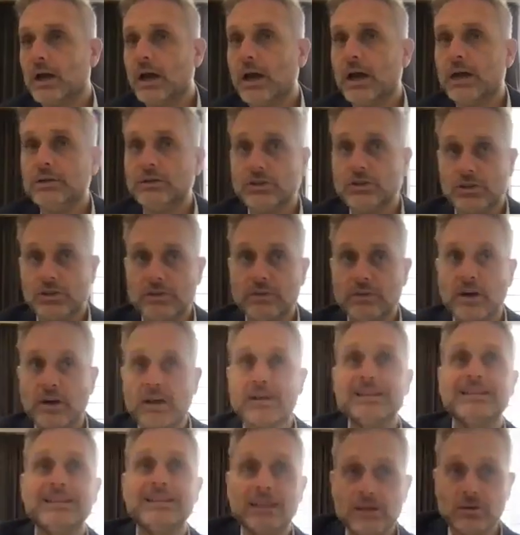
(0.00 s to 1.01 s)
And the Shiva
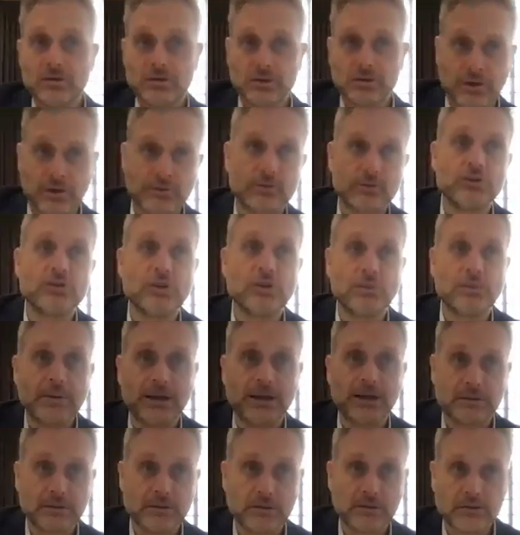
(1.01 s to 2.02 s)
continues after
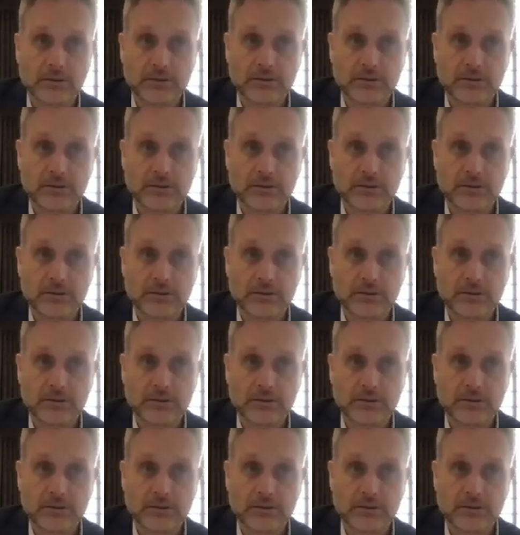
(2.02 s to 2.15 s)
Shabbat.